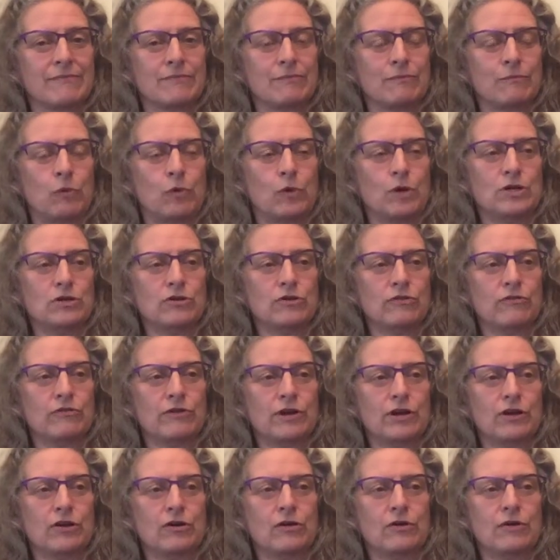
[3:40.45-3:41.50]
Pointer
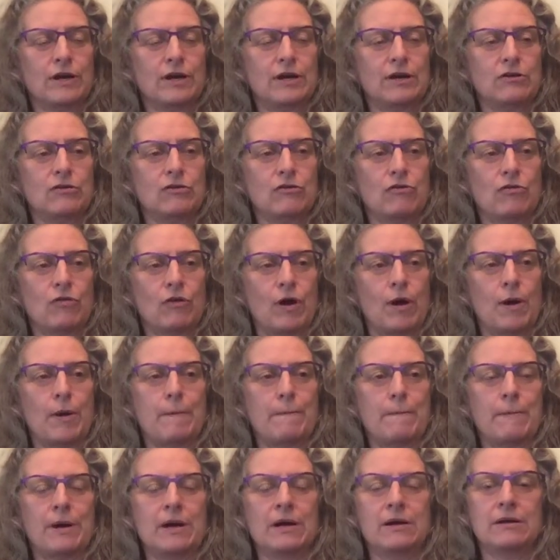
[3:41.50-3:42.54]
finger and your
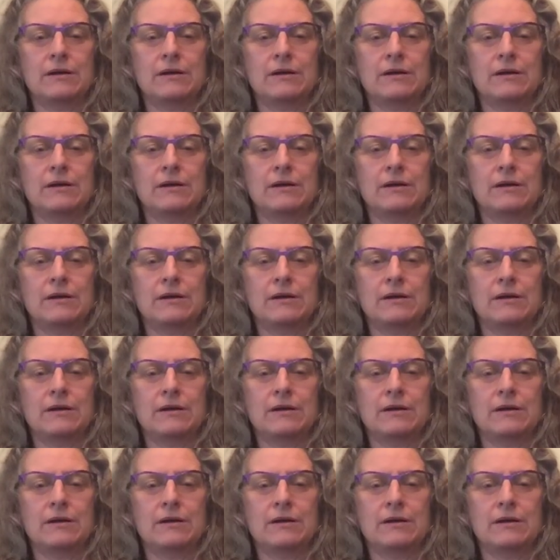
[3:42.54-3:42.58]
thumb.